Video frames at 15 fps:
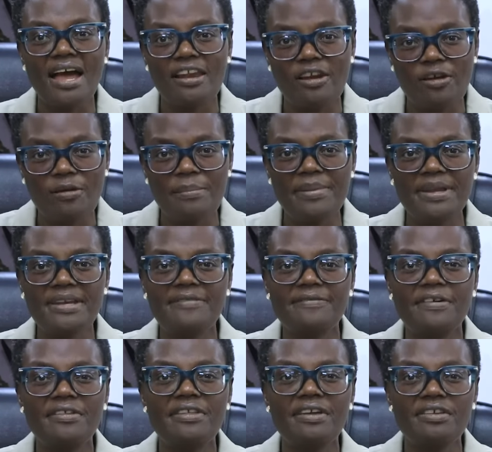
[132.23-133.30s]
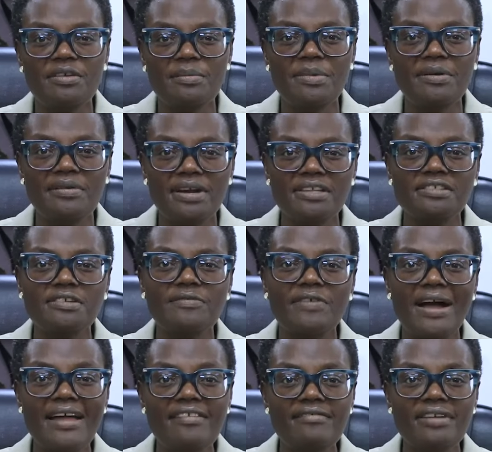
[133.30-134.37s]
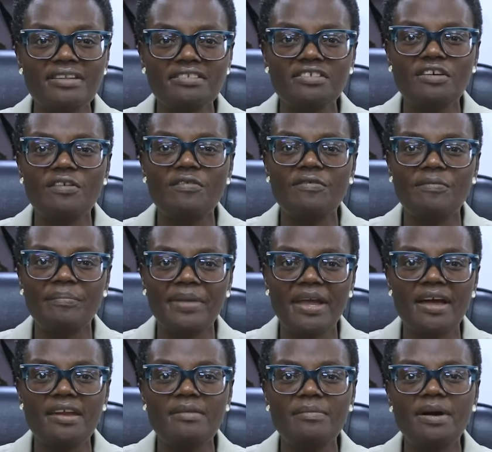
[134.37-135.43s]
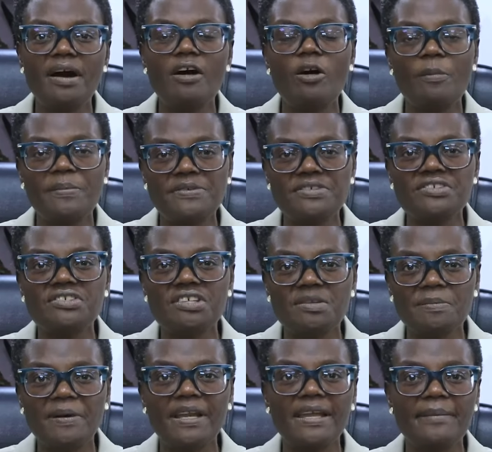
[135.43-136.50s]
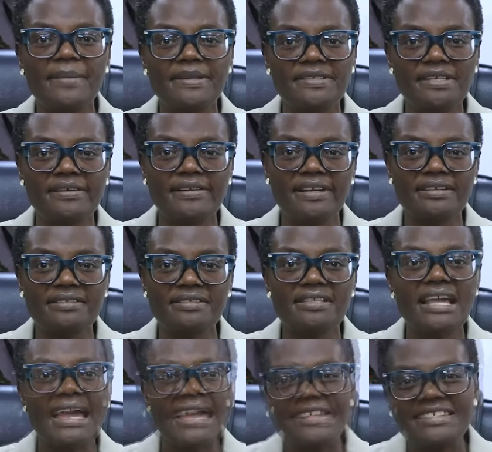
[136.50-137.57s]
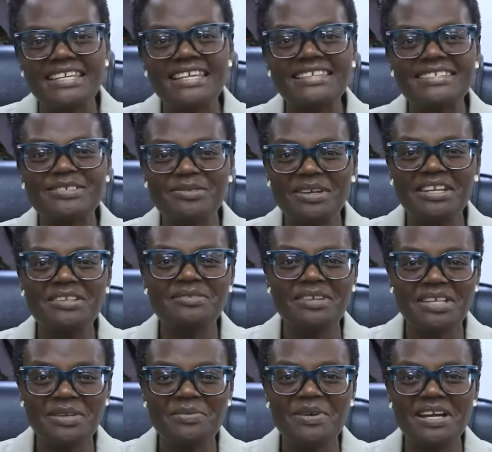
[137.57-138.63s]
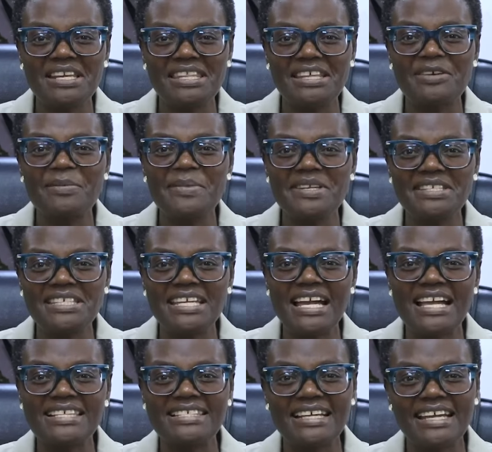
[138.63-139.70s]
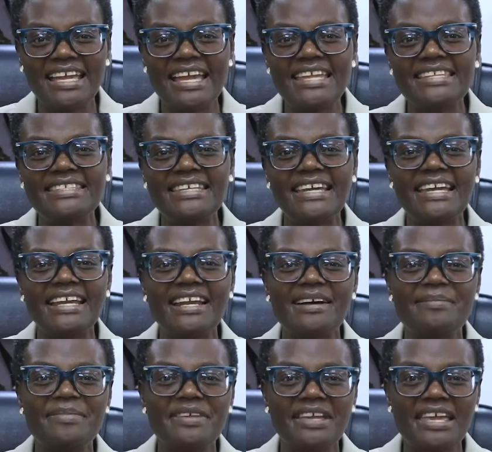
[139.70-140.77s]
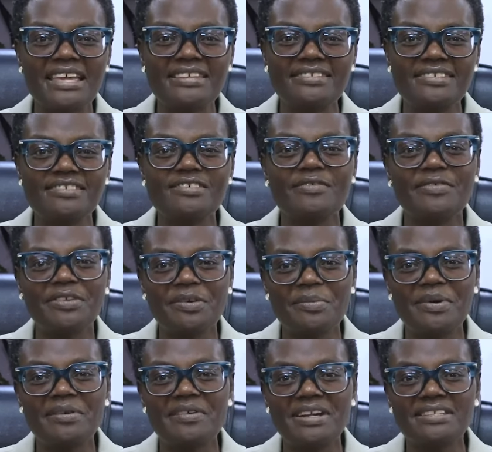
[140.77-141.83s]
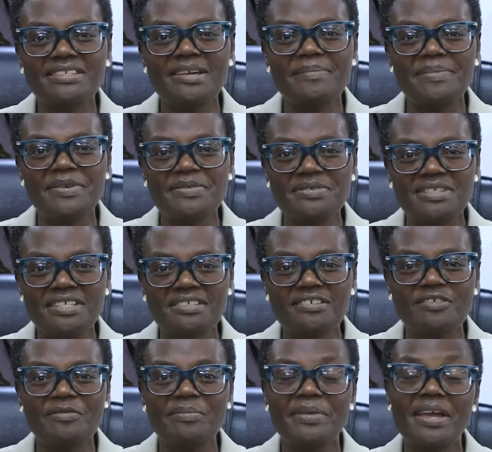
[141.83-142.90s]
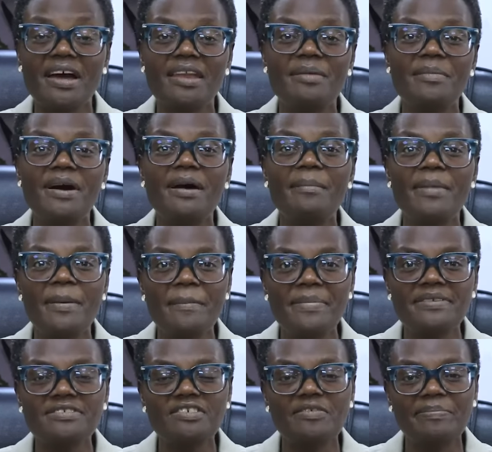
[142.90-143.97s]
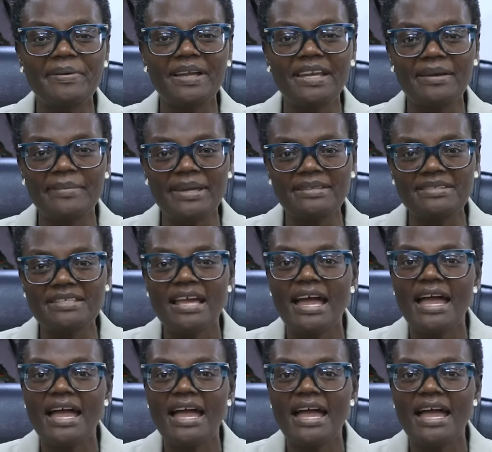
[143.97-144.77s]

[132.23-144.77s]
lobbied for the human rights of hundreds of Myanmar opposition parliamentarians. Since 2021, the committee has again taken up the cases of human rights abuses of Myanmar members of parliament,